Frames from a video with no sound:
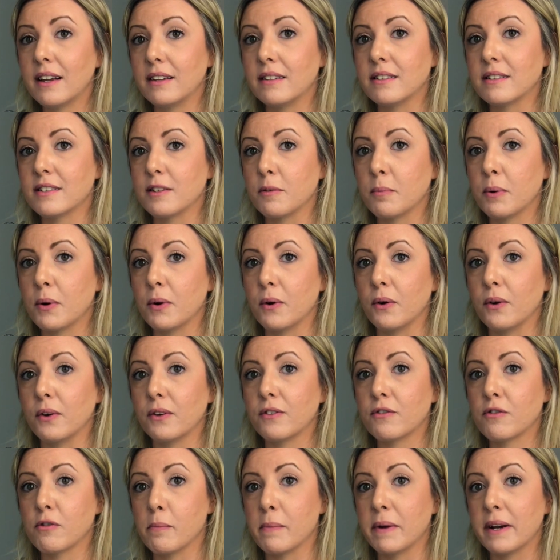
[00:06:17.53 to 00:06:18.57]
and
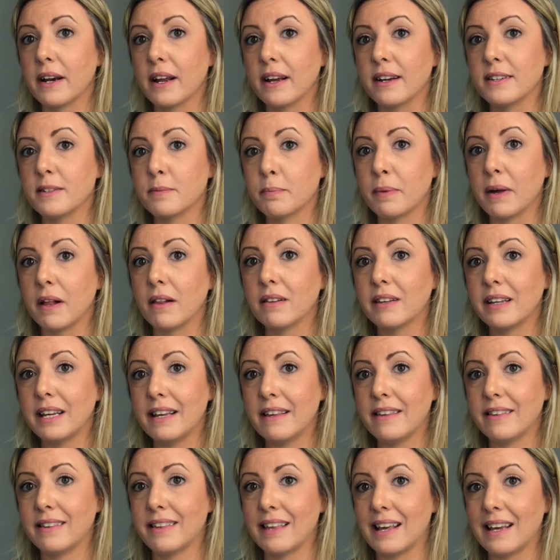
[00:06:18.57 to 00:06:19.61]
support from a nice bulky
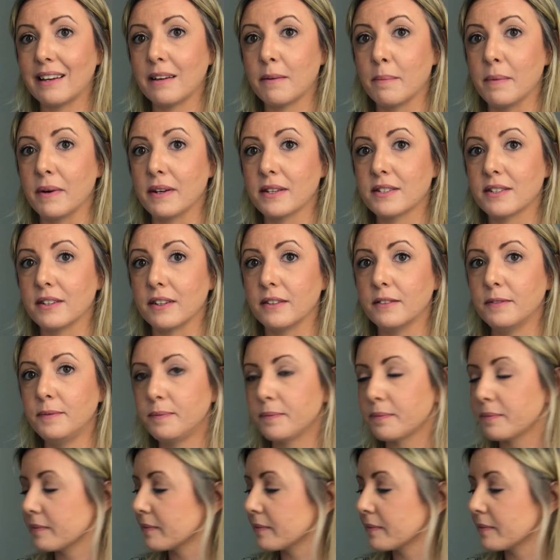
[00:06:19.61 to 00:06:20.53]
thick muscle